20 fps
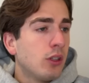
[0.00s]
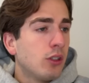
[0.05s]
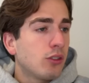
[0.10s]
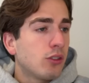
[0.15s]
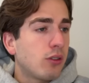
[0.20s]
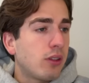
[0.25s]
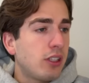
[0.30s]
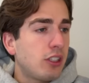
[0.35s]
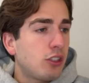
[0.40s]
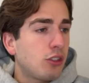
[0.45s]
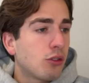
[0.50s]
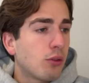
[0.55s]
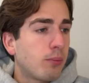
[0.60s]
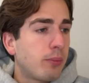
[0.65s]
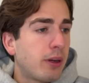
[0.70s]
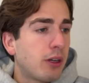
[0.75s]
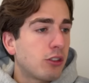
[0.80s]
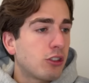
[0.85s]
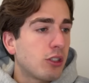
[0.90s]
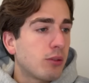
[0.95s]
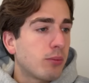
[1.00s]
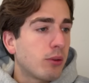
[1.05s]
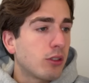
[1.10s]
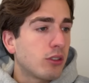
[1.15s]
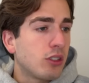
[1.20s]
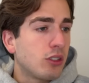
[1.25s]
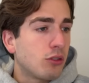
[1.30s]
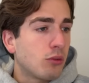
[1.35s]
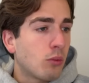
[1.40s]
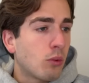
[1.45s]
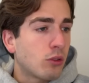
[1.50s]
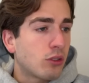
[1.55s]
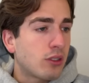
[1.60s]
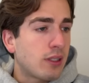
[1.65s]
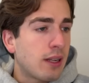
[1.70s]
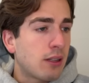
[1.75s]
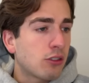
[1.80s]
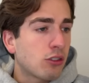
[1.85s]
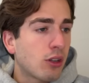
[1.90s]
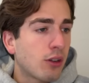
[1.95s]
So this is your bearish impulse in towards
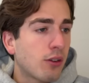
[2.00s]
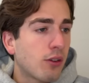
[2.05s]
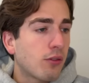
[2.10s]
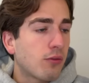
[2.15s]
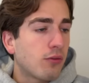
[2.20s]
downside,